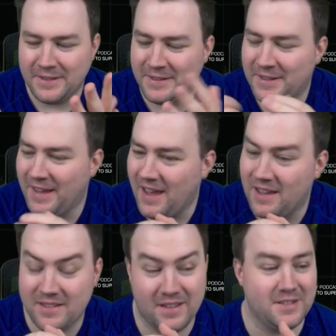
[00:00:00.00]
yeah,
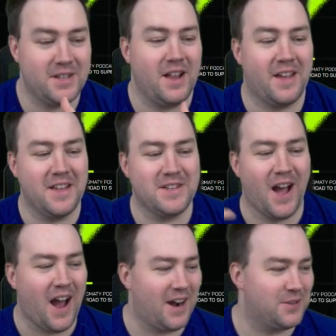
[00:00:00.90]
it's
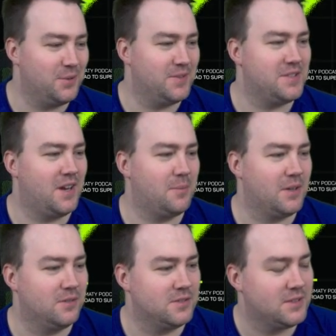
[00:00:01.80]
hard to even start
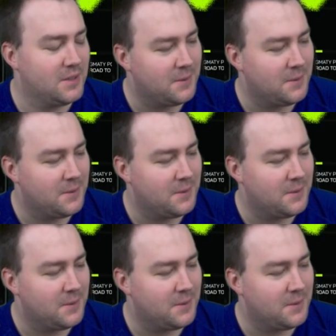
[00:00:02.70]
because,